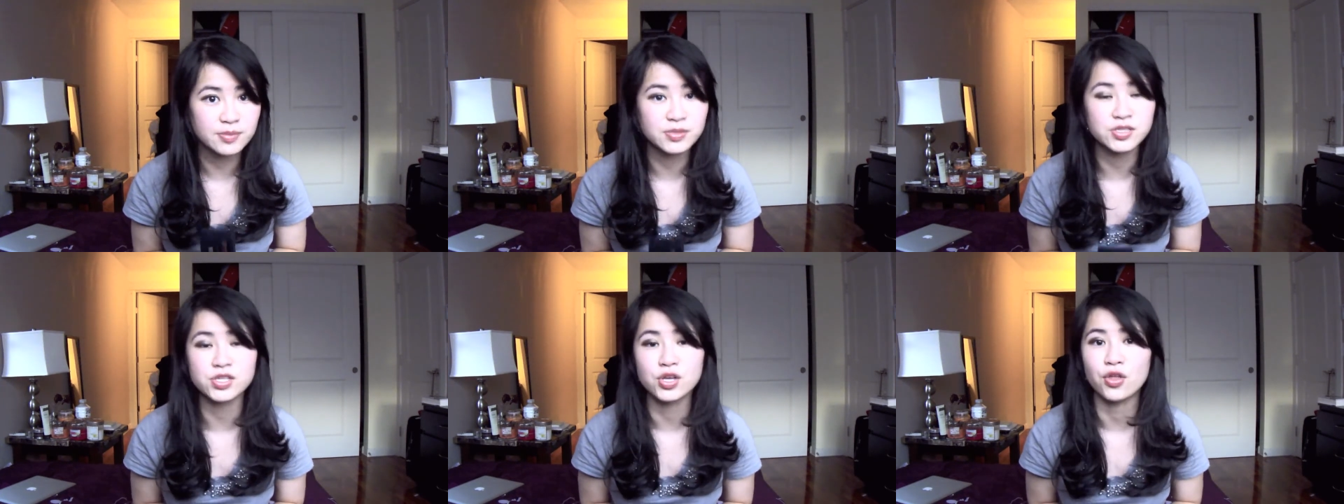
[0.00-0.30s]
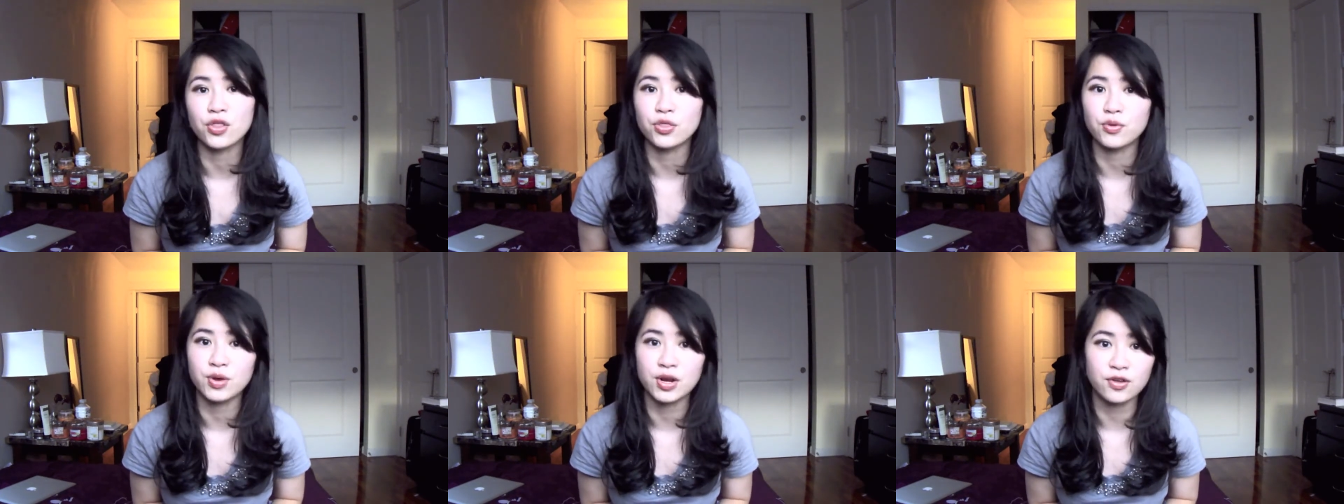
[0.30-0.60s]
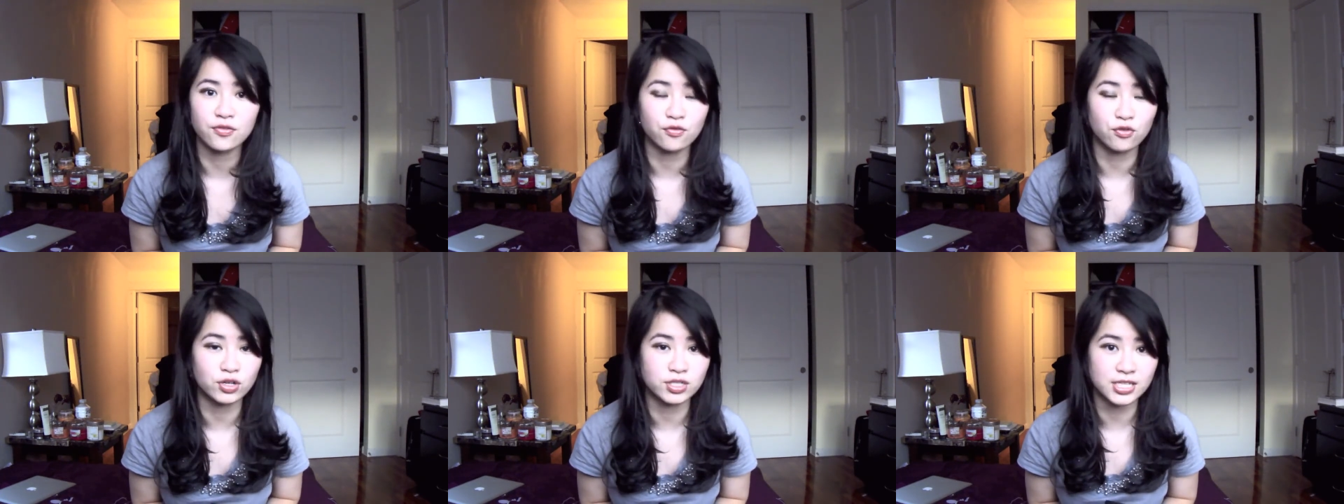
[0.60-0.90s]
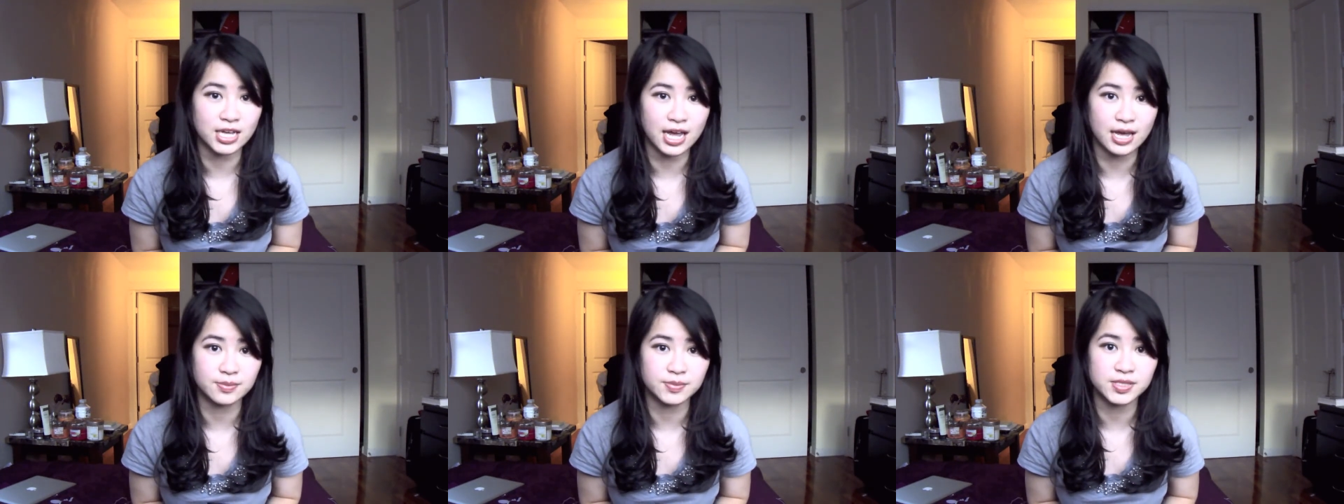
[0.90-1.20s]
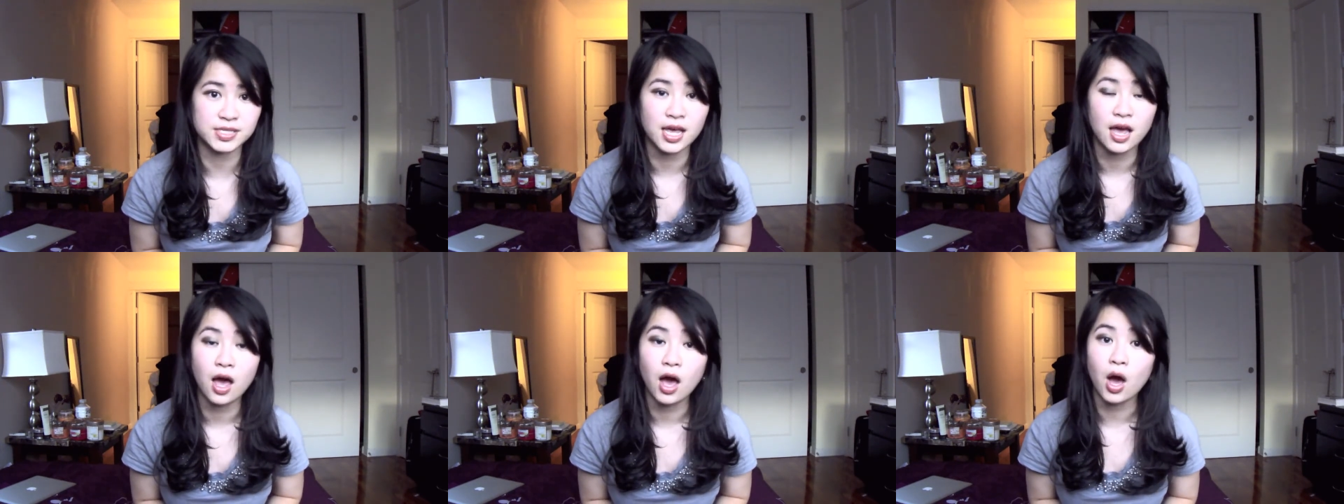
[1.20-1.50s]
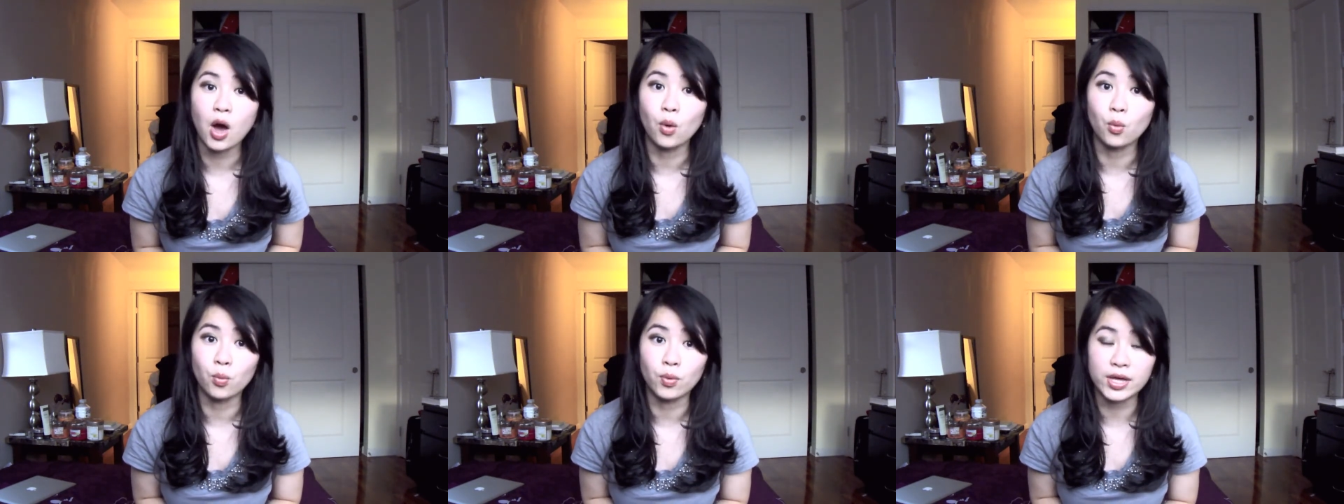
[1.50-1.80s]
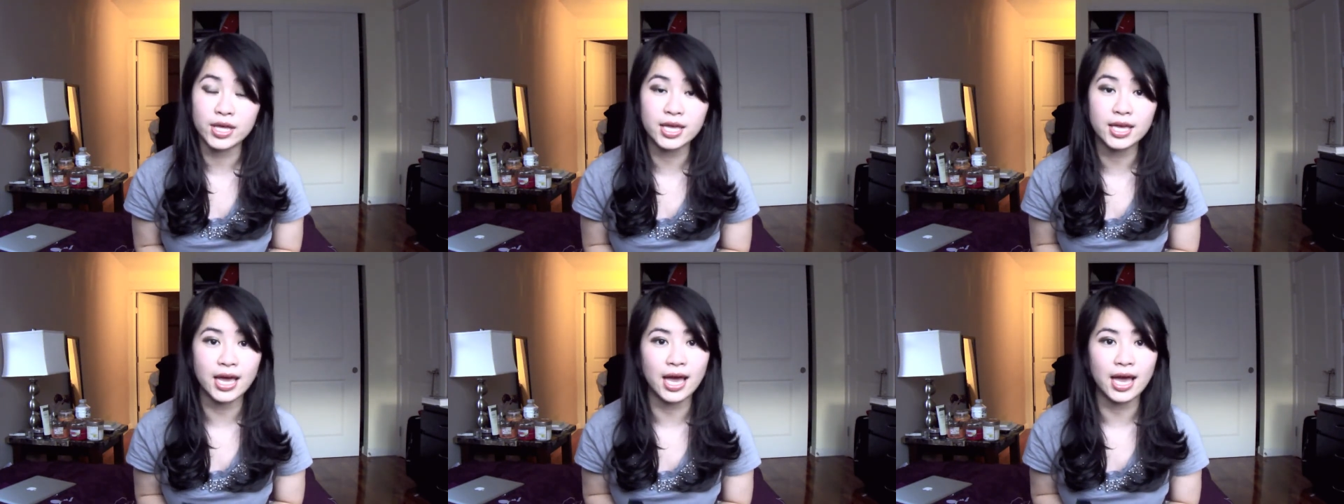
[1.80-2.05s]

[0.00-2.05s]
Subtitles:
so 3 to 4 times a week